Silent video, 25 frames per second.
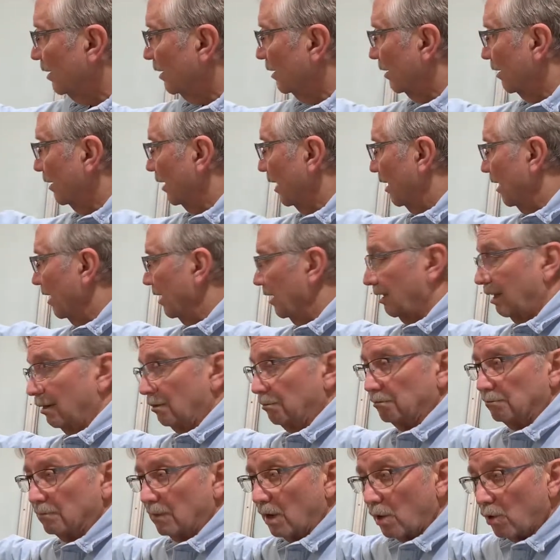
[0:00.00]

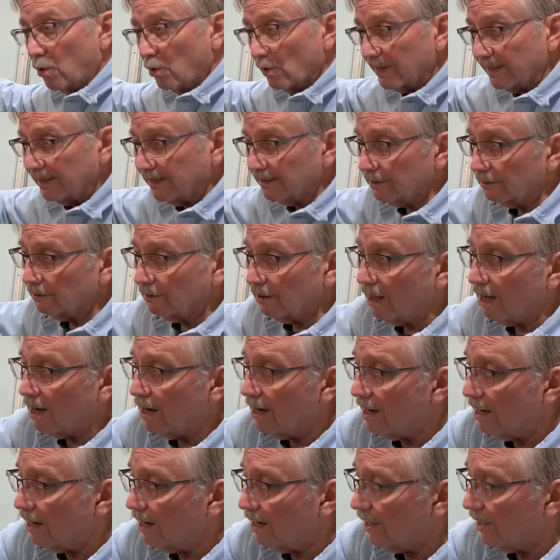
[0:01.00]
mowing a
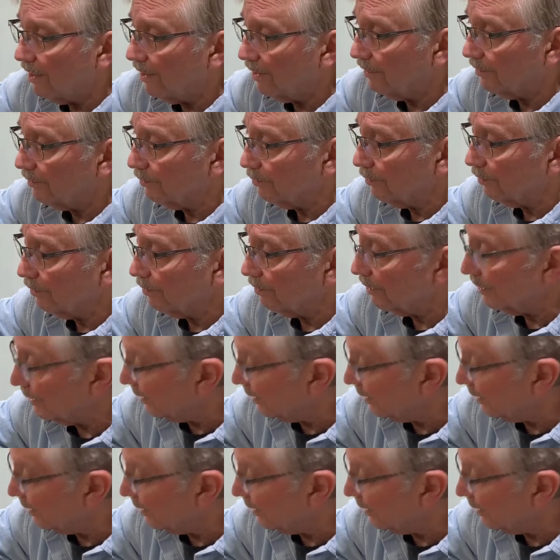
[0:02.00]
lawn or a